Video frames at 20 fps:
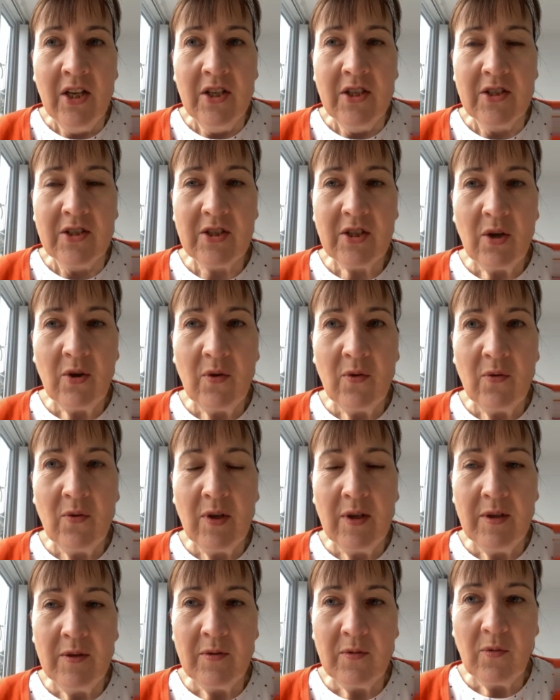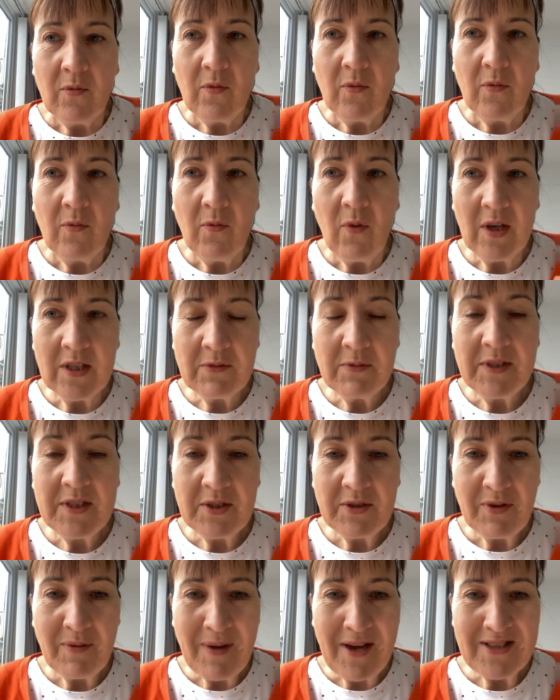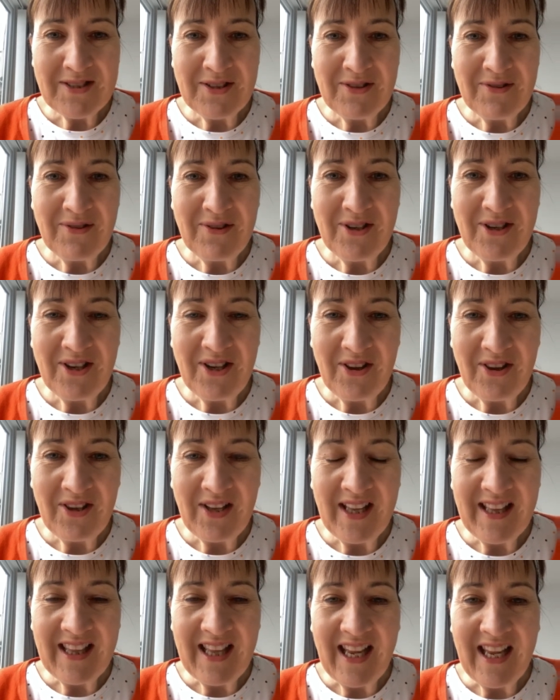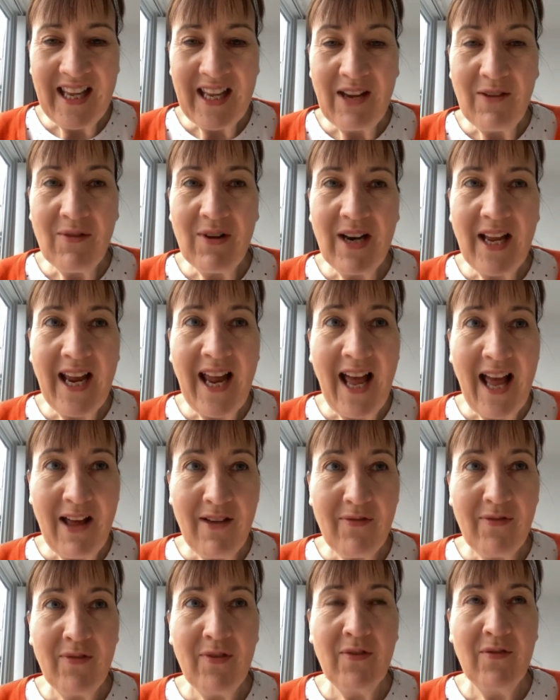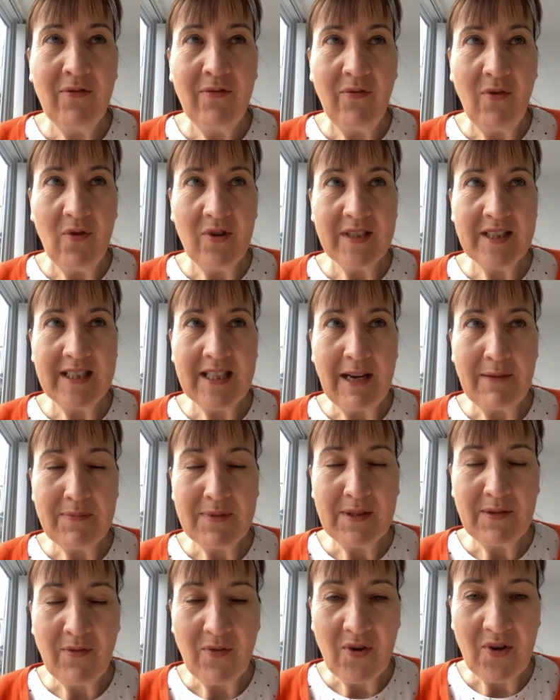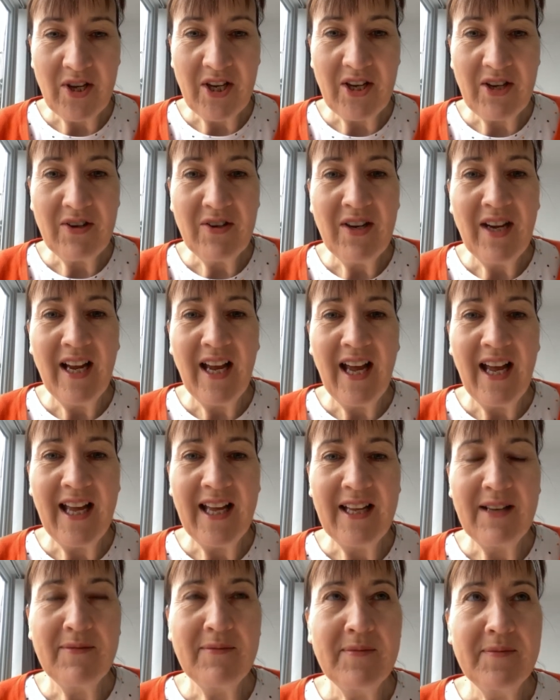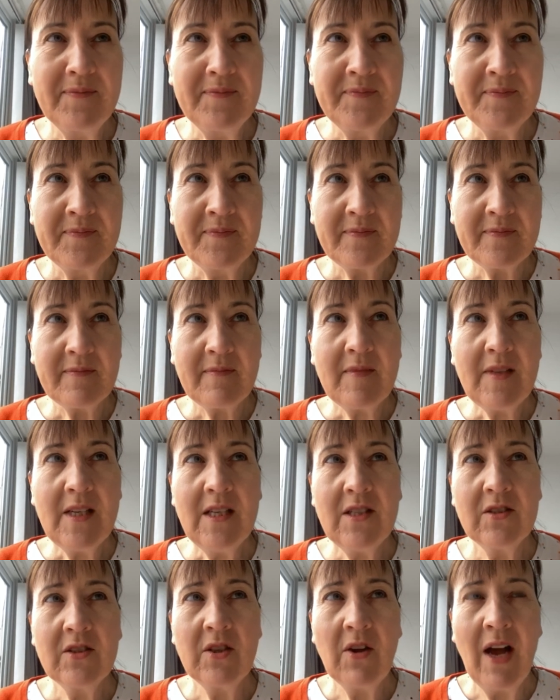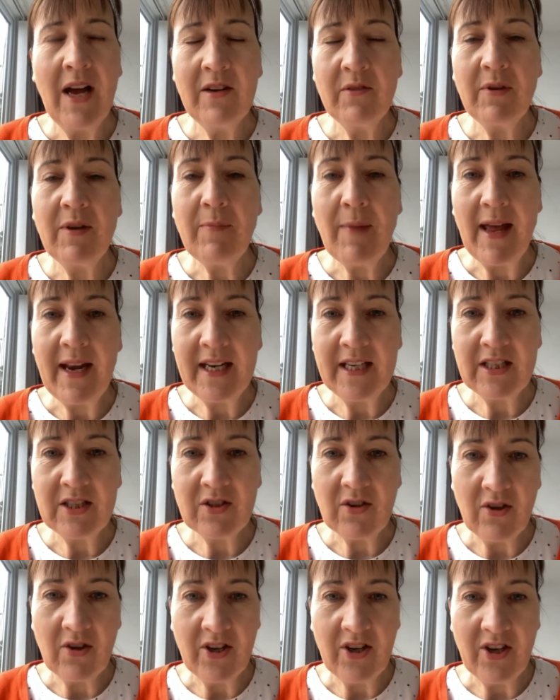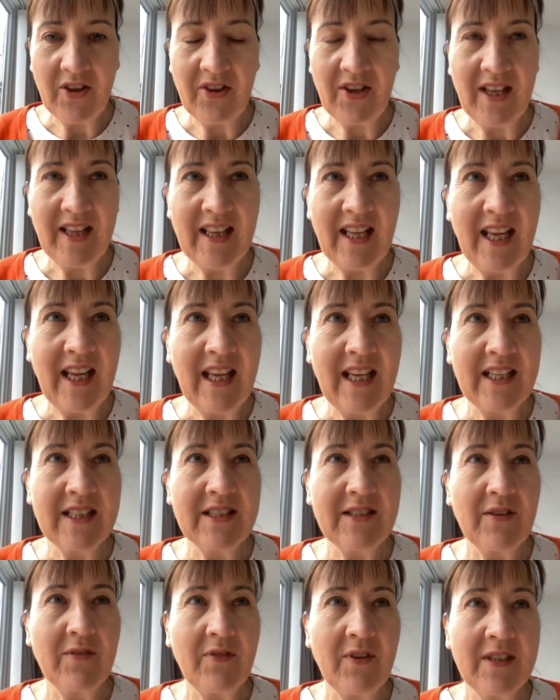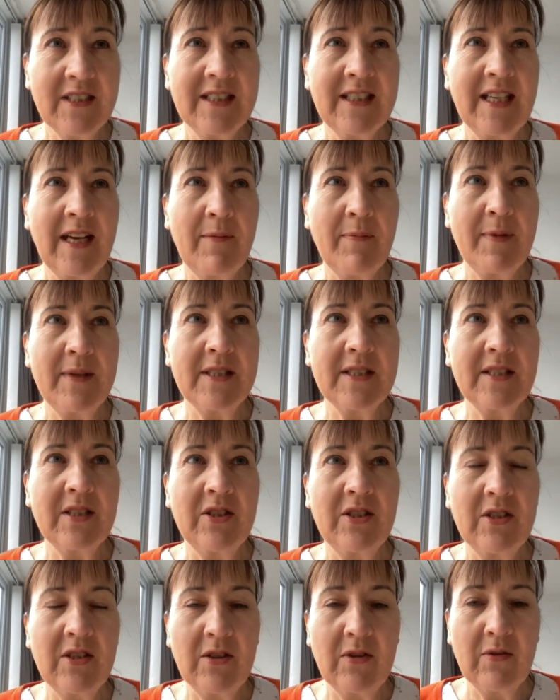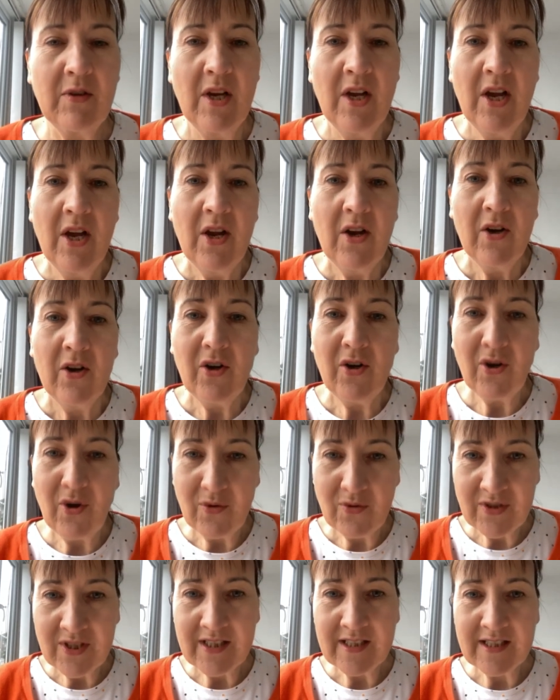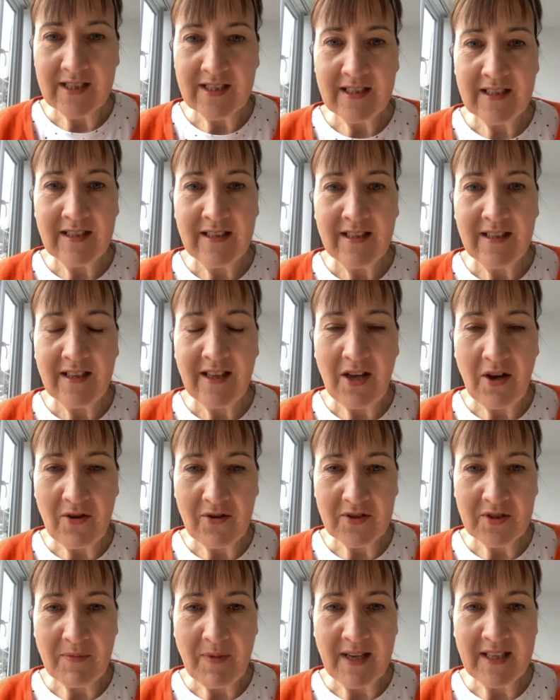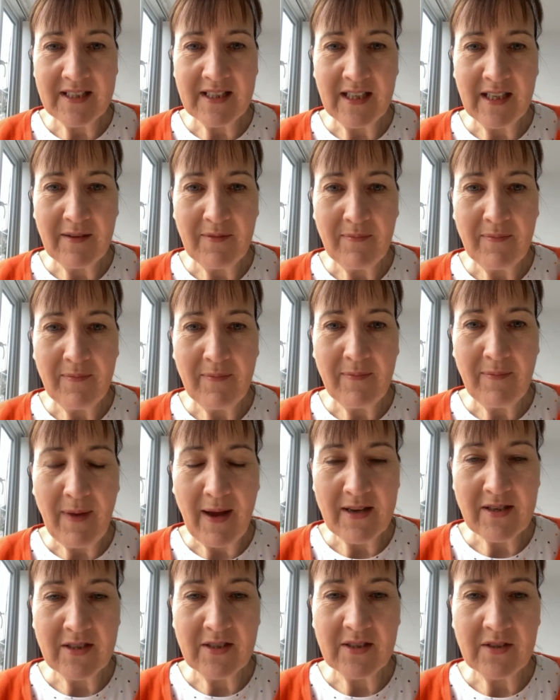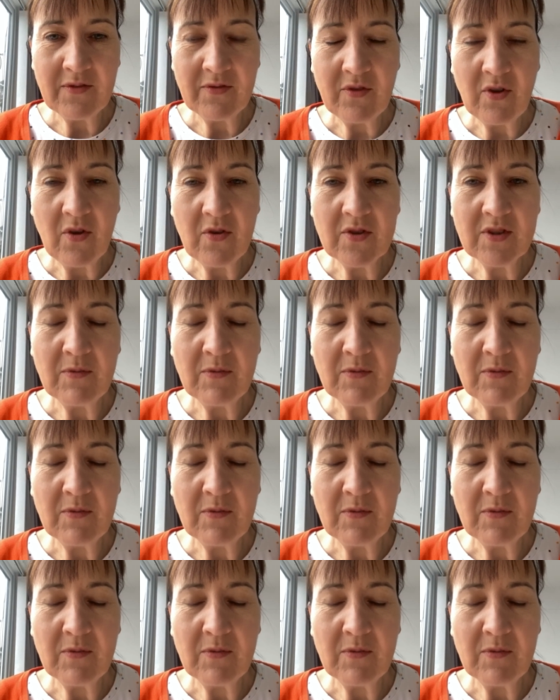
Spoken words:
So what do we do about our all or nothing thinking? Well, I have 4 steps for you. So how do we manage all or nothing thinking? So the first step is to notice the automatic patterns of thought.